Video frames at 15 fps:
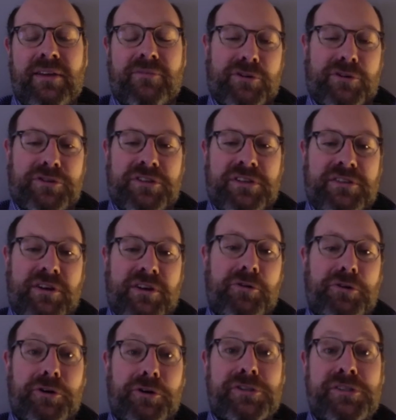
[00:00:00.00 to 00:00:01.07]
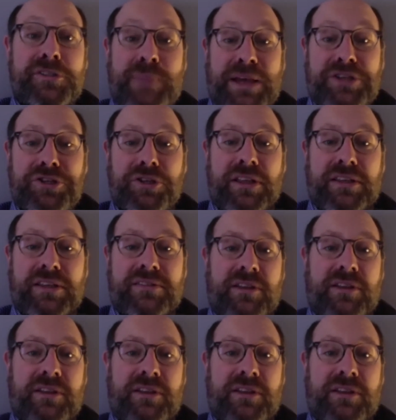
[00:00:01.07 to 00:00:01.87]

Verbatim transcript: versus, oh, you're a specialist.